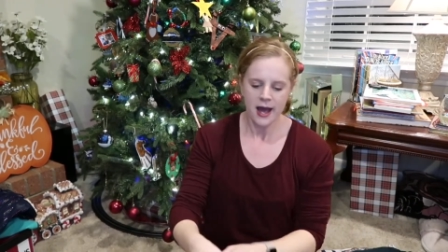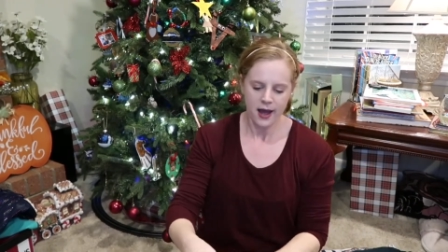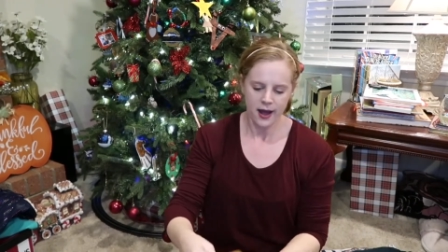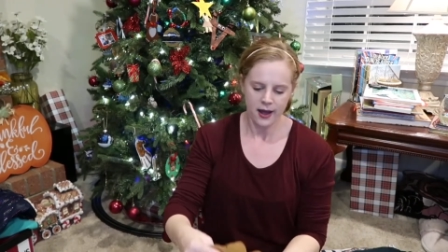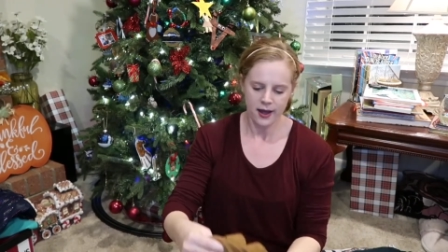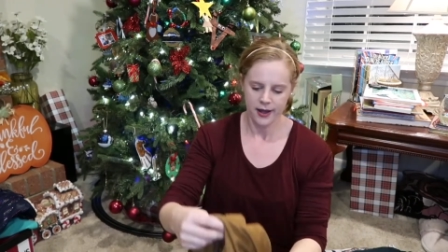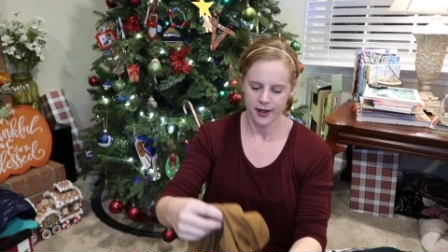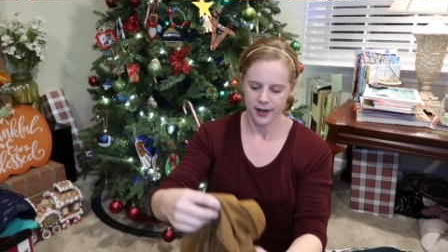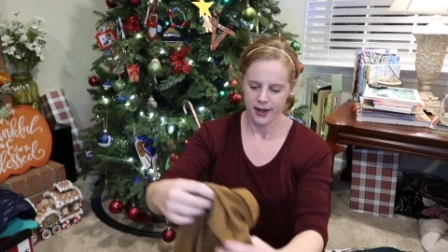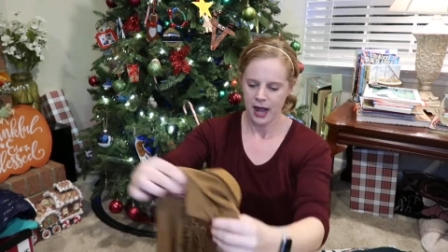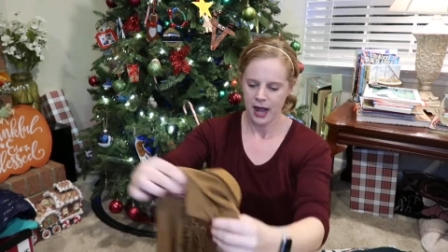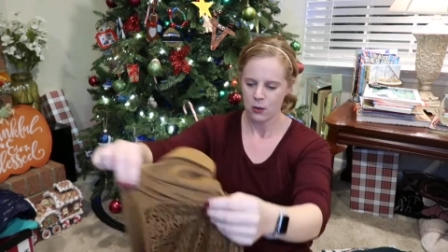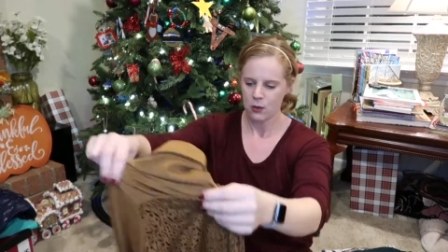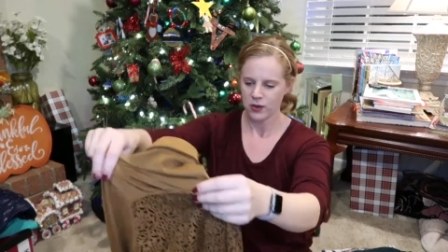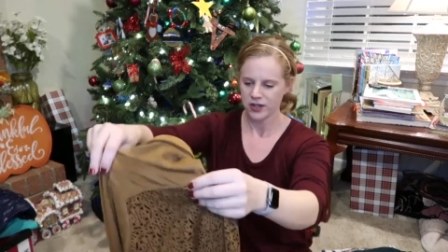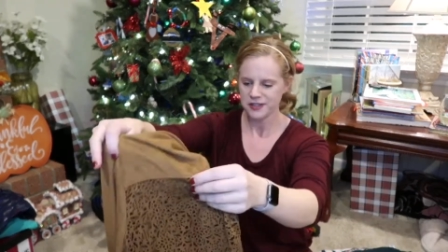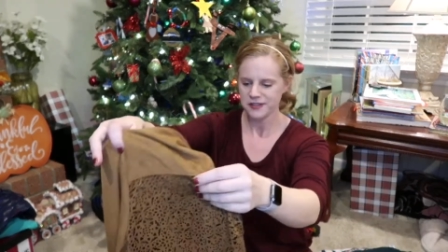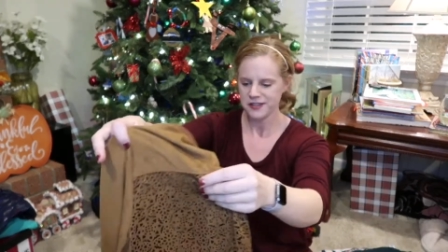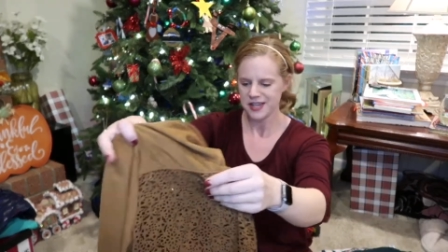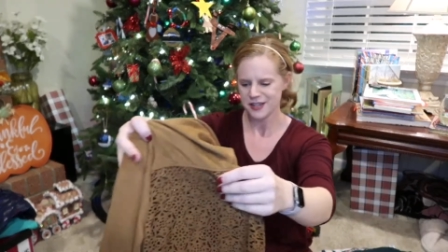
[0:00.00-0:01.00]
I
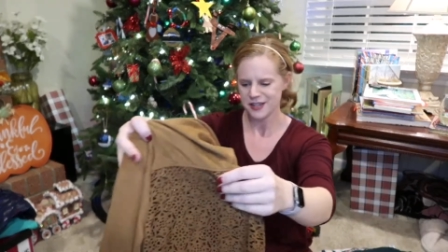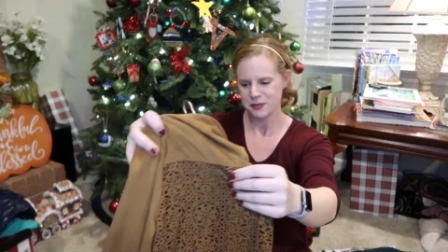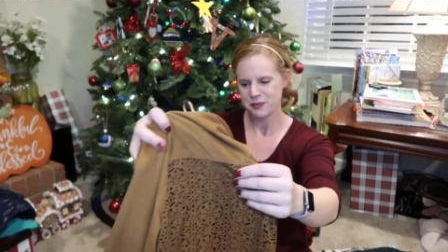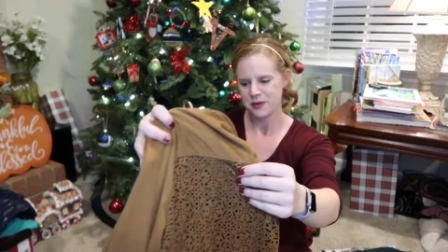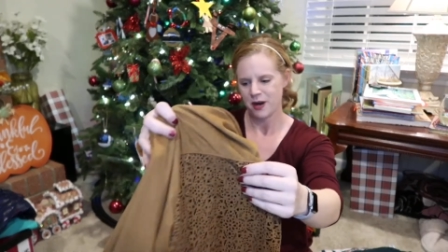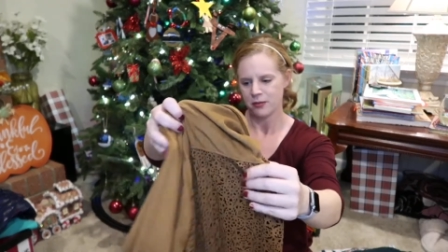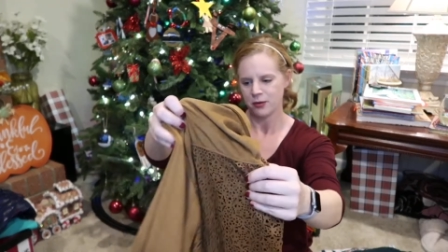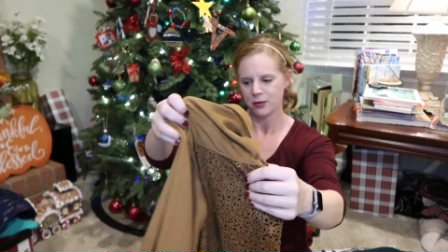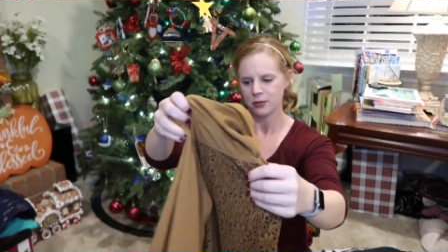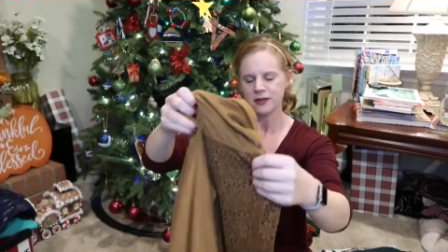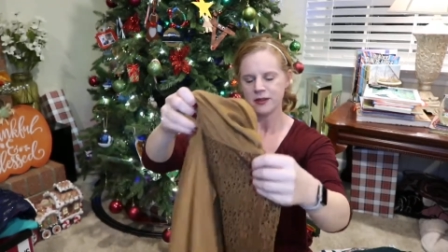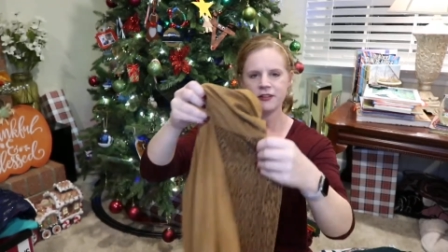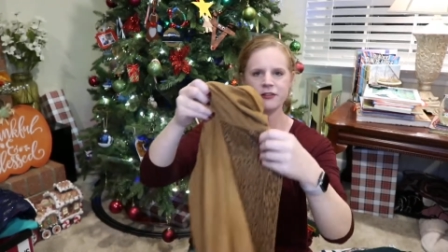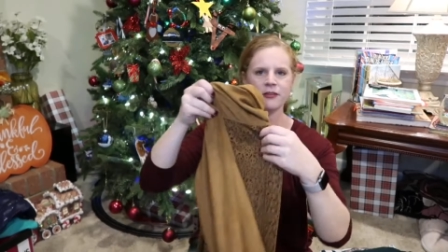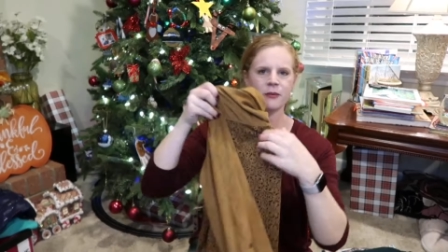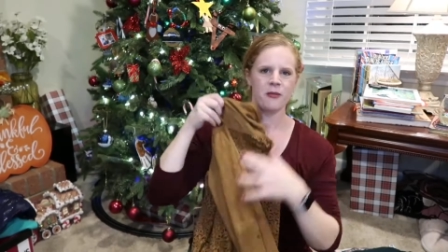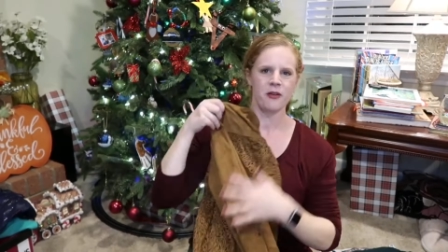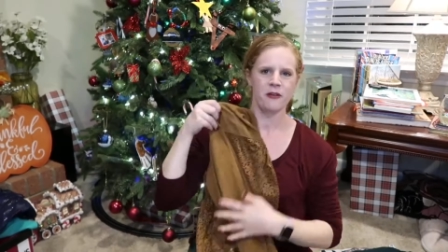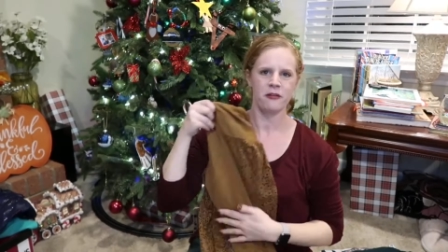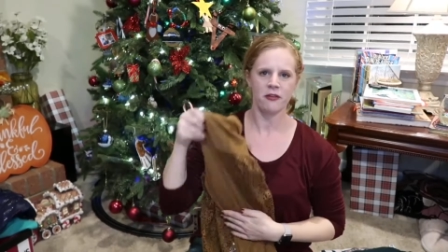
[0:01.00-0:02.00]
want to say it's probably
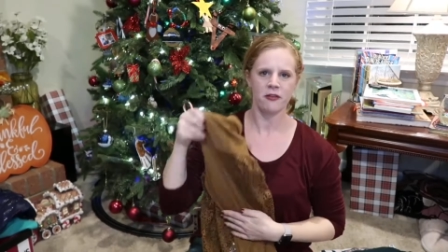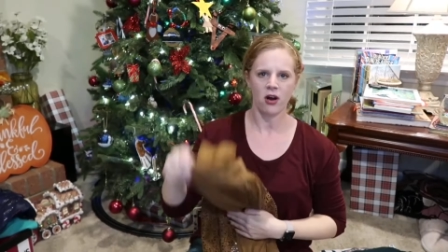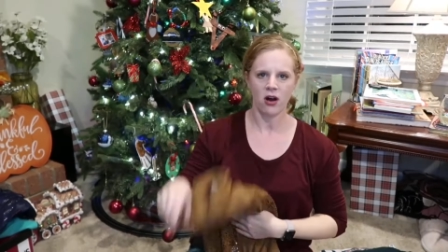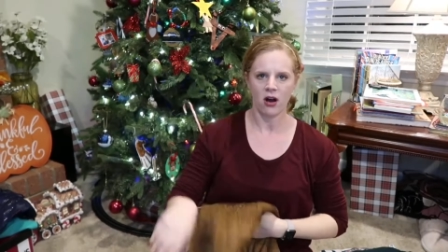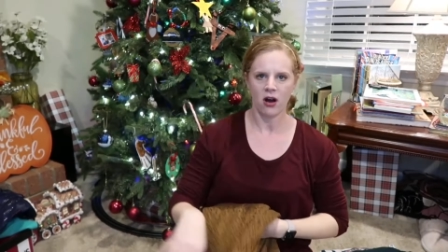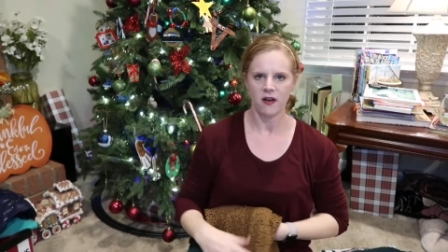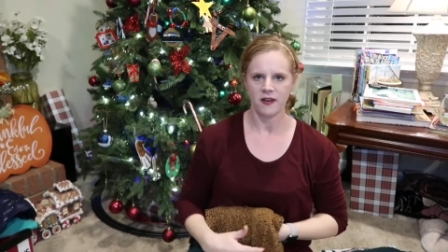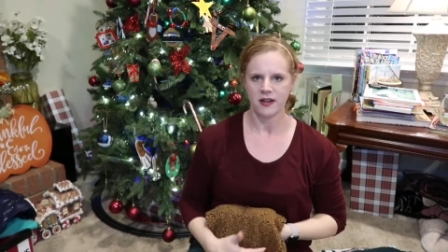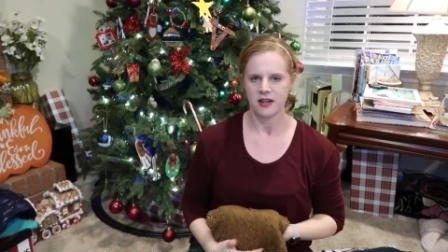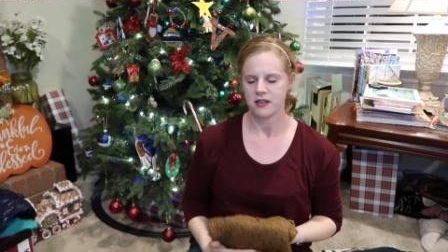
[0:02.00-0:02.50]
from the fall,